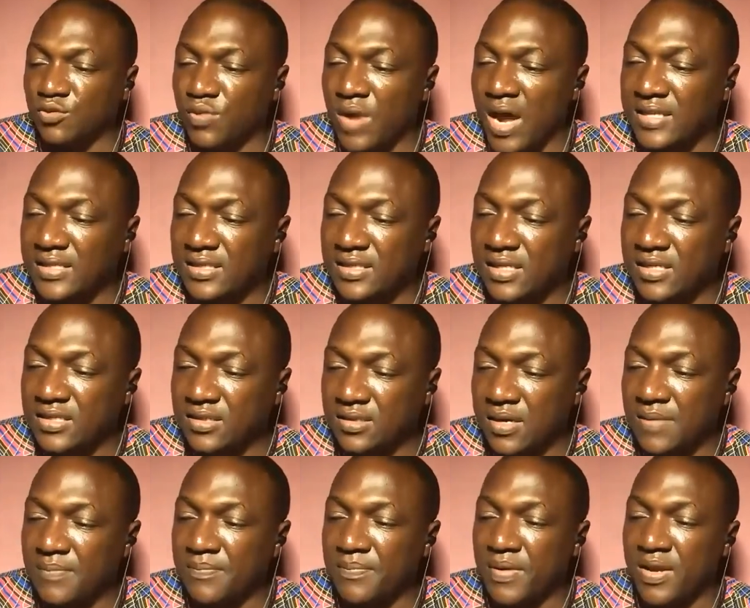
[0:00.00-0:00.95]
writing a
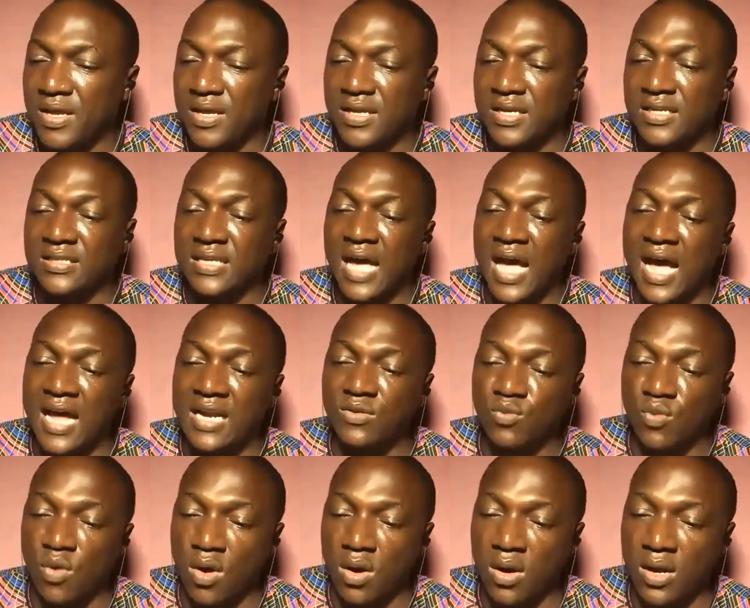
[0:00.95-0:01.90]
screenplay is hard
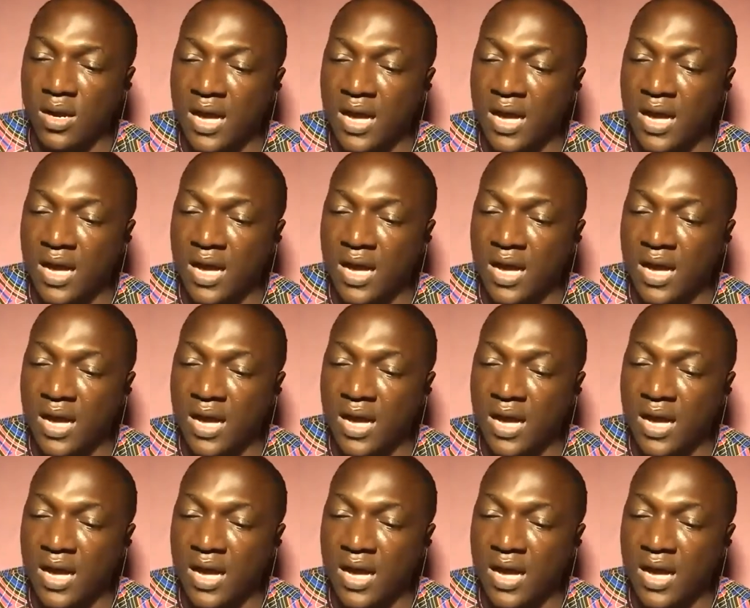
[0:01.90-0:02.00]
work,